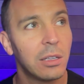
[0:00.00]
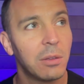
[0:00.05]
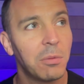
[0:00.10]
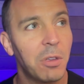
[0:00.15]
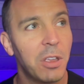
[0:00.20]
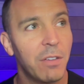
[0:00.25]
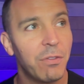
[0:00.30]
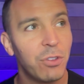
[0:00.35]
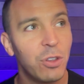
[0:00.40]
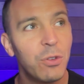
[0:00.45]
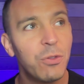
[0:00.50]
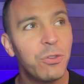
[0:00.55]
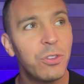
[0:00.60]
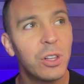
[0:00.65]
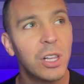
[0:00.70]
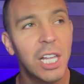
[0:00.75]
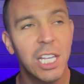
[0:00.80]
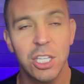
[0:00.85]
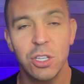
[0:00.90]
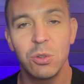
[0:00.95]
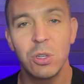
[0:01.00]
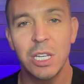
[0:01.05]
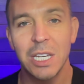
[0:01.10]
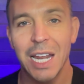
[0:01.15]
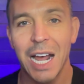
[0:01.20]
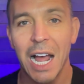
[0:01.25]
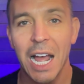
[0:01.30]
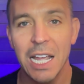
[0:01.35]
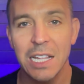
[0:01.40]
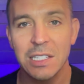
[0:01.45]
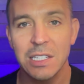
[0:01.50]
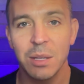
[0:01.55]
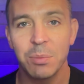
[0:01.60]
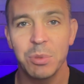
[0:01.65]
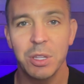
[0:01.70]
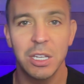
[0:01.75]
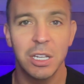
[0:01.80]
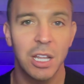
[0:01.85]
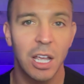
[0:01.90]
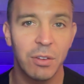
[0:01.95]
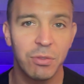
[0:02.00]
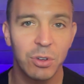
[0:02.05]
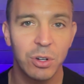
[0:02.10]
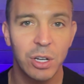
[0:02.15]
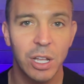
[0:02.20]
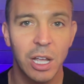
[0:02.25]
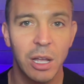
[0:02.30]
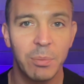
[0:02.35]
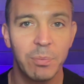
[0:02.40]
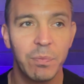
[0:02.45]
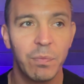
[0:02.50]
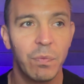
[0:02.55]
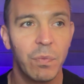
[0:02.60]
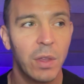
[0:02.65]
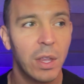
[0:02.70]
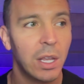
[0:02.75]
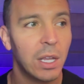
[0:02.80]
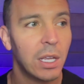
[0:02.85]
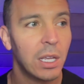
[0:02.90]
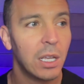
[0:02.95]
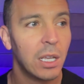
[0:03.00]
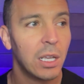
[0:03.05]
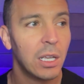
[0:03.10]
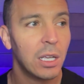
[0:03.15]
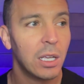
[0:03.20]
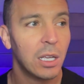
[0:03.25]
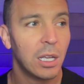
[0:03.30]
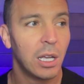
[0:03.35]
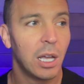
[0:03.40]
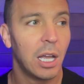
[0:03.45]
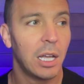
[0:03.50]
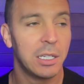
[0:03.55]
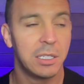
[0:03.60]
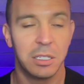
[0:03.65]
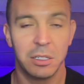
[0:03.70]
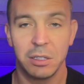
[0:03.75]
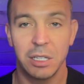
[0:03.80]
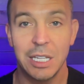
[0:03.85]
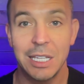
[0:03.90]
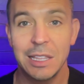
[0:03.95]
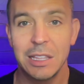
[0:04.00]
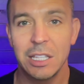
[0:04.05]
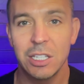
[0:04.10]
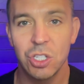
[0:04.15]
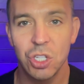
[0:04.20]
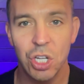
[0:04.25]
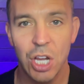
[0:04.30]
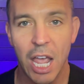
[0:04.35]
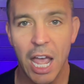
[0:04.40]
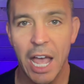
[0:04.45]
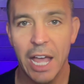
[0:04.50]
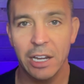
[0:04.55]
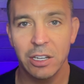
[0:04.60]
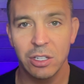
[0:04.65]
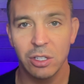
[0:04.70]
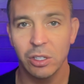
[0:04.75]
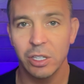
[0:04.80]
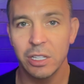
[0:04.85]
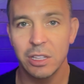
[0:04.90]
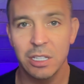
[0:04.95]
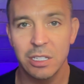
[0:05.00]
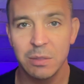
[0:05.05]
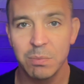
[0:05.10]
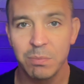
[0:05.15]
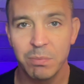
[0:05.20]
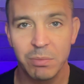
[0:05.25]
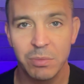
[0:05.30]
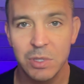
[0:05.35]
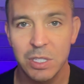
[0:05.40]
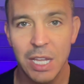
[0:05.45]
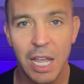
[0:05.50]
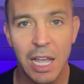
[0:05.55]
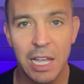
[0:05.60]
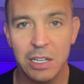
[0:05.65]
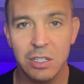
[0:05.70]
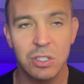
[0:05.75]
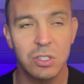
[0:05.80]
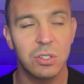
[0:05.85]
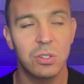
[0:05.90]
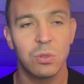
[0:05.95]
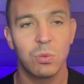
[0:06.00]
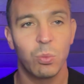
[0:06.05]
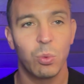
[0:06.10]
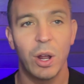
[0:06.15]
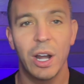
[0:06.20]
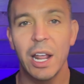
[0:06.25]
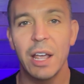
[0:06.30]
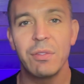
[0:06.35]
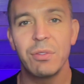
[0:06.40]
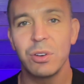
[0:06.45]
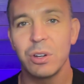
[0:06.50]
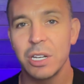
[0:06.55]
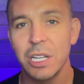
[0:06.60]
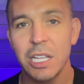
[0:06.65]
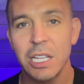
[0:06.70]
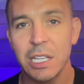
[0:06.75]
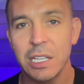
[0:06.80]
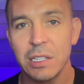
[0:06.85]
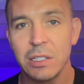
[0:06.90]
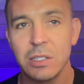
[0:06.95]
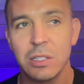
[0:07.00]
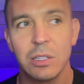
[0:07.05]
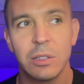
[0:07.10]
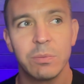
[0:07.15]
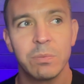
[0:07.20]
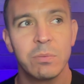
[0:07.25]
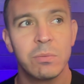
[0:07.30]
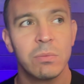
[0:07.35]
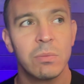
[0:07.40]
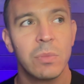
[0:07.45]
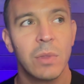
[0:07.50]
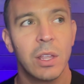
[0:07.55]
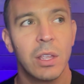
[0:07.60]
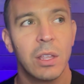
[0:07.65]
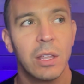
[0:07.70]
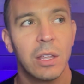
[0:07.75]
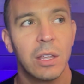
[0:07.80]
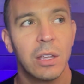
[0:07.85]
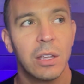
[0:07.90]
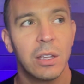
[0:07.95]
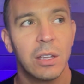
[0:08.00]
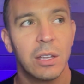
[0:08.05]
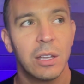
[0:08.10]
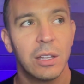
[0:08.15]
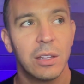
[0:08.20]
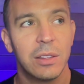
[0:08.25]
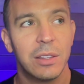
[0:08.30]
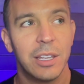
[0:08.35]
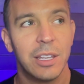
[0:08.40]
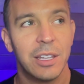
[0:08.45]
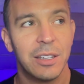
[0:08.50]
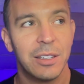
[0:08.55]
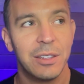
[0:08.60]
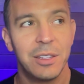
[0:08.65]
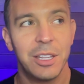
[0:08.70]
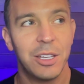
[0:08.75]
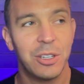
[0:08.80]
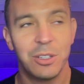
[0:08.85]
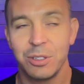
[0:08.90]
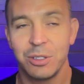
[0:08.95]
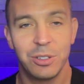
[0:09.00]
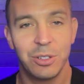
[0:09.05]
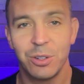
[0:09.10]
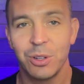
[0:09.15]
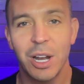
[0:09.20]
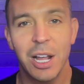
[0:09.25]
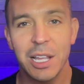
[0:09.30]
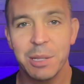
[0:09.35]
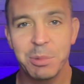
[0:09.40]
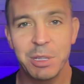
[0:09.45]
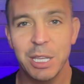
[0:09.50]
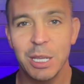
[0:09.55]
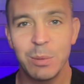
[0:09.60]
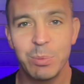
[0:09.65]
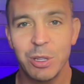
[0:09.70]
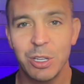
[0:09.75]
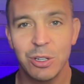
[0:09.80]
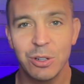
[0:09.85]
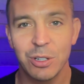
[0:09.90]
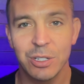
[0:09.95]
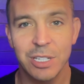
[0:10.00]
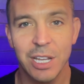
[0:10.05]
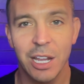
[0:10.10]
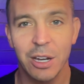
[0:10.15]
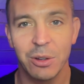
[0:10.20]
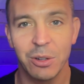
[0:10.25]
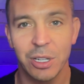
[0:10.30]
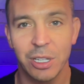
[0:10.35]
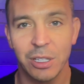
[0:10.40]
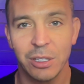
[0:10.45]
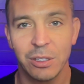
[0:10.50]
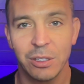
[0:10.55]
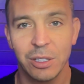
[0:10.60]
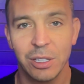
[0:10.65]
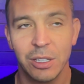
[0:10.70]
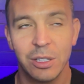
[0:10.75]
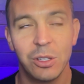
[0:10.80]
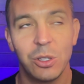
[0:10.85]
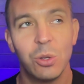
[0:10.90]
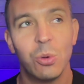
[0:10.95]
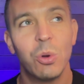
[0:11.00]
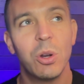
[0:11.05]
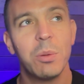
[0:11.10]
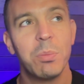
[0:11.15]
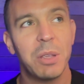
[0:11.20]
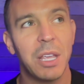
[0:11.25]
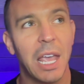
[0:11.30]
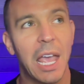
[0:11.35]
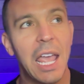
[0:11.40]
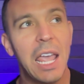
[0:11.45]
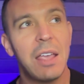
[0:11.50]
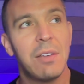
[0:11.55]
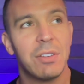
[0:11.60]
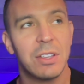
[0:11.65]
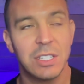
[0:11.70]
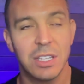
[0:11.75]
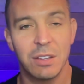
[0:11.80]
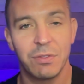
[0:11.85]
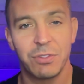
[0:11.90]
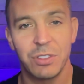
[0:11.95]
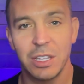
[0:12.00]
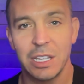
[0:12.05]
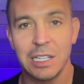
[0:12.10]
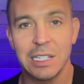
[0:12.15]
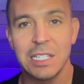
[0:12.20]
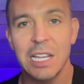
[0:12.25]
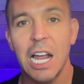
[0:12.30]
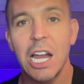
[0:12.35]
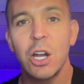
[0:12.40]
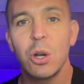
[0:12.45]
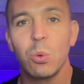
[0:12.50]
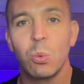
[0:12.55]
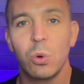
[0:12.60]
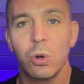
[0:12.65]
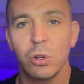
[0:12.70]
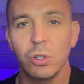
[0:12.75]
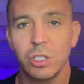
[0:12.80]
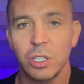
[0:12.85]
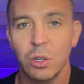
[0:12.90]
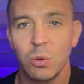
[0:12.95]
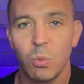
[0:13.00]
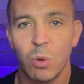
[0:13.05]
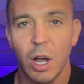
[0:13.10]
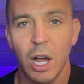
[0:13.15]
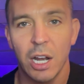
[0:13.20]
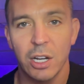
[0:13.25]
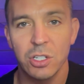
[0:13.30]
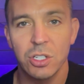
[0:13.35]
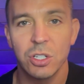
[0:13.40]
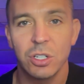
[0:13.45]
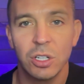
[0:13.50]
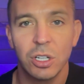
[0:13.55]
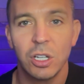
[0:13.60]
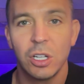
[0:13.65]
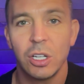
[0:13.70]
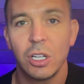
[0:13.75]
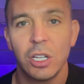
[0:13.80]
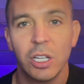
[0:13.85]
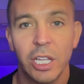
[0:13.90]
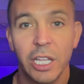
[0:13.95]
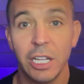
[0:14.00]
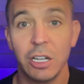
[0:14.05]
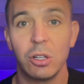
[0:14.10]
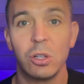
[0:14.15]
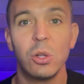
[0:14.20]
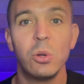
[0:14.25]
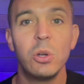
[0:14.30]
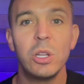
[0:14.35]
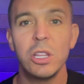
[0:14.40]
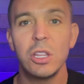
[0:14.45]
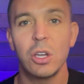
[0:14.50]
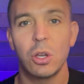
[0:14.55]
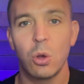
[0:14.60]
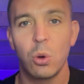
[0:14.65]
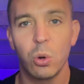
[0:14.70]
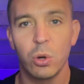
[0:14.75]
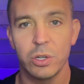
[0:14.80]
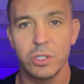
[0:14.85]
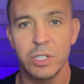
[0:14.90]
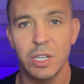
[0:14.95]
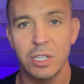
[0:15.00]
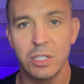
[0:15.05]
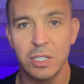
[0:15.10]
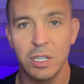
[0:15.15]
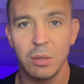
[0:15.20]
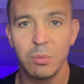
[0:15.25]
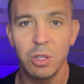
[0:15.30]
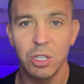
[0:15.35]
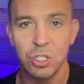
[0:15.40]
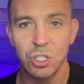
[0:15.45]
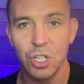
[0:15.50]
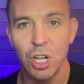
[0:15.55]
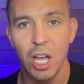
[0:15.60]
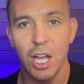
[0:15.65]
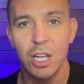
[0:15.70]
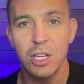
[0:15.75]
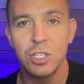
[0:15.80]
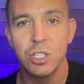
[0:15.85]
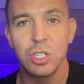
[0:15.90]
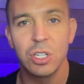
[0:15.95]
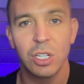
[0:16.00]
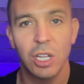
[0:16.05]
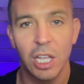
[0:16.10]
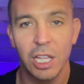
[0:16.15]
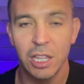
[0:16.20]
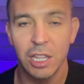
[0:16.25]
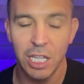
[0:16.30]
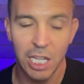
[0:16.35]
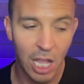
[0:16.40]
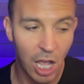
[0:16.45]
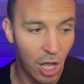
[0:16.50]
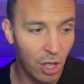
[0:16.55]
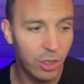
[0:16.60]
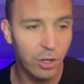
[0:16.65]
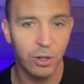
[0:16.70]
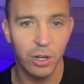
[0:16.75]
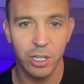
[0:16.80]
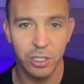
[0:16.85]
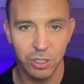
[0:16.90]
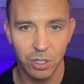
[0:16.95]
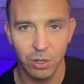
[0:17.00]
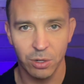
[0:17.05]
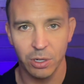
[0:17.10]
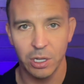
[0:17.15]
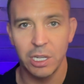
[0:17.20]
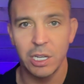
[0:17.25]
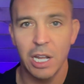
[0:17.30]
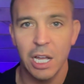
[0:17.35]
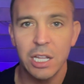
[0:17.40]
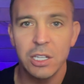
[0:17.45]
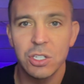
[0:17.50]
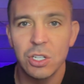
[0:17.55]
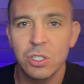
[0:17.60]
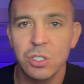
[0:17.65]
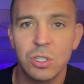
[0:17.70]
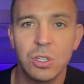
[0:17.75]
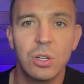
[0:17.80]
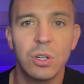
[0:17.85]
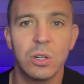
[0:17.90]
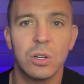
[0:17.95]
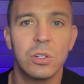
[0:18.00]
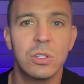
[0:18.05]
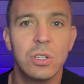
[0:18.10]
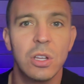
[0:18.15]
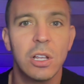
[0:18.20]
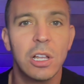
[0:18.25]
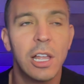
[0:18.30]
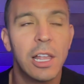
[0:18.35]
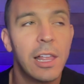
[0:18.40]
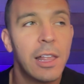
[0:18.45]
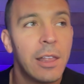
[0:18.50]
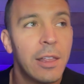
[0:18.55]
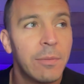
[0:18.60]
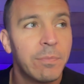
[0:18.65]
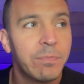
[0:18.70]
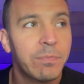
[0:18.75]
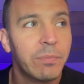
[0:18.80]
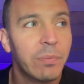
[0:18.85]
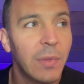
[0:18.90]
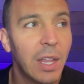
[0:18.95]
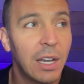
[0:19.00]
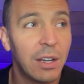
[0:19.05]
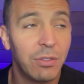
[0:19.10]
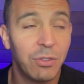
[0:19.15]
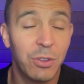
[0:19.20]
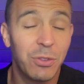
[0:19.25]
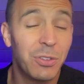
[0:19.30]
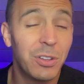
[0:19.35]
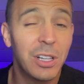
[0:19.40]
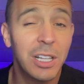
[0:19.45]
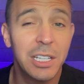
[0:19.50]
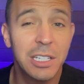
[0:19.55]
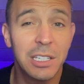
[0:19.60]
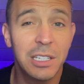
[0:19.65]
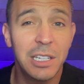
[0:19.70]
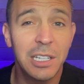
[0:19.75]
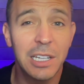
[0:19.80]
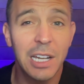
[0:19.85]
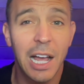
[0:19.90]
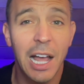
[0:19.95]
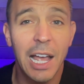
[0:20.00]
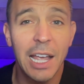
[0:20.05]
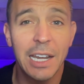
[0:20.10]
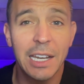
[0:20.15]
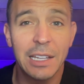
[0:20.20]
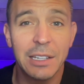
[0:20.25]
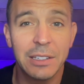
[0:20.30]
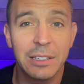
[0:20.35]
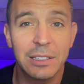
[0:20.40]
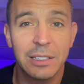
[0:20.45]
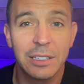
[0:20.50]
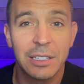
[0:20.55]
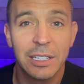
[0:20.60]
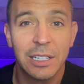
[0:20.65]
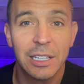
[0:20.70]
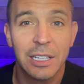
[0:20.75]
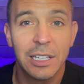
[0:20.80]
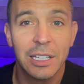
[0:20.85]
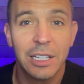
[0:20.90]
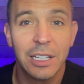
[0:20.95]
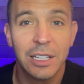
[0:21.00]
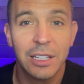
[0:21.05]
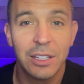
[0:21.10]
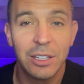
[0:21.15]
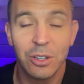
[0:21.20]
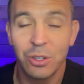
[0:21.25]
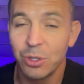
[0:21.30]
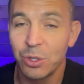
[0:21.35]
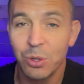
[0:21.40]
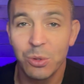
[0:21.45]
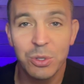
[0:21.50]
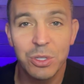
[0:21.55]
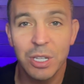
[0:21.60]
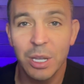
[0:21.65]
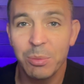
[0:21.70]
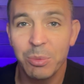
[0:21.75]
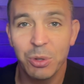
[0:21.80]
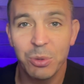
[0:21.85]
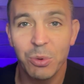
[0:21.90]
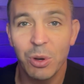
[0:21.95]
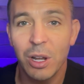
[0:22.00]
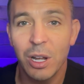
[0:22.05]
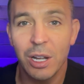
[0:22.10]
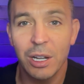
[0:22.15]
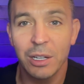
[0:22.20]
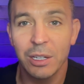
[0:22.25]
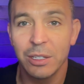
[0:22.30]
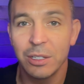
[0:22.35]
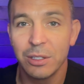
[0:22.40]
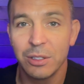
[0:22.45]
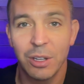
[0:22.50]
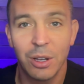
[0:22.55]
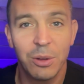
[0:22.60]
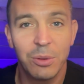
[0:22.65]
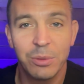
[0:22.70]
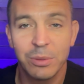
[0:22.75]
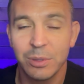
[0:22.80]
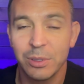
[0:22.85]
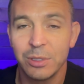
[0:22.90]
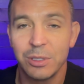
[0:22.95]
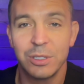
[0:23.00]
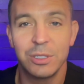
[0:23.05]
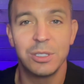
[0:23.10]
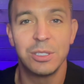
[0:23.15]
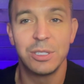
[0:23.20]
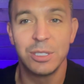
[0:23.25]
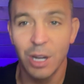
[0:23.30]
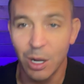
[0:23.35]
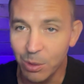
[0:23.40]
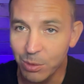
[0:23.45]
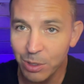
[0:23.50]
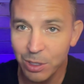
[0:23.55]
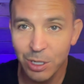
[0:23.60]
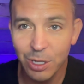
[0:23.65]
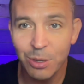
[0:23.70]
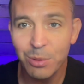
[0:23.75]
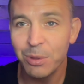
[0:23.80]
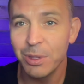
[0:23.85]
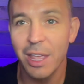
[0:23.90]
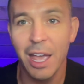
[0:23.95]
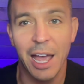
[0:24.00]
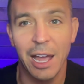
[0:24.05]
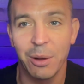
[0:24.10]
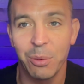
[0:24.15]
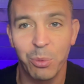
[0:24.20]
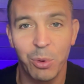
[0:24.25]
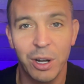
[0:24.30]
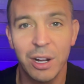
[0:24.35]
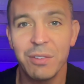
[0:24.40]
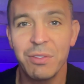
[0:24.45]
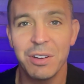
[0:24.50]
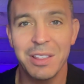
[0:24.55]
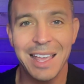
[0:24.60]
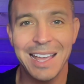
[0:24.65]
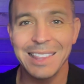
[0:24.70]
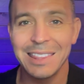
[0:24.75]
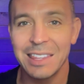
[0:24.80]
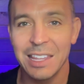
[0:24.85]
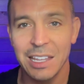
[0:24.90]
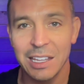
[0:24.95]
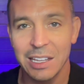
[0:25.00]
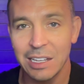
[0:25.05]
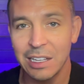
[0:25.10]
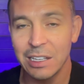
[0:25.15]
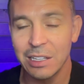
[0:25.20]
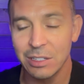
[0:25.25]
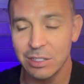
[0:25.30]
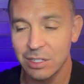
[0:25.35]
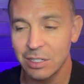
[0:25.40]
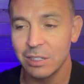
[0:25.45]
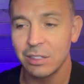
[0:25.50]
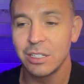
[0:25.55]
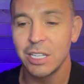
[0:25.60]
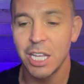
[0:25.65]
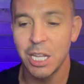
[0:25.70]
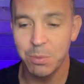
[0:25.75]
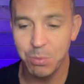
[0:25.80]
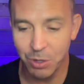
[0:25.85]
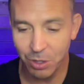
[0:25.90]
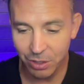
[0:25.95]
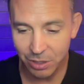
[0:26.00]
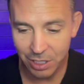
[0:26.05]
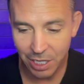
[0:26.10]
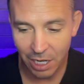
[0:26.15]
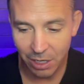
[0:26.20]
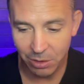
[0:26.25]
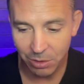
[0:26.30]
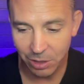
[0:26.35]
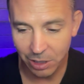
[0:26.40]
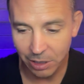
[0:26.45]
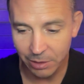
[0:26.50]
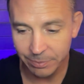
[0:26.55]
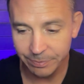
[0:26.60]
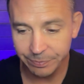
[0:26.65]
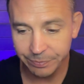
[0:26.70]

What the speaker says: If you feel like you need to hide something, cover it up, delete the chat, delete the text, whatever it is, then you're not keeping your integrity. You want to behave as if the entire world can watch, including the court system, the judge, and the other attorney, not just yours. And if you feel like you need to hide it, you're doing something wrong. Don't do that. Whatever that thing is, keep your integrity.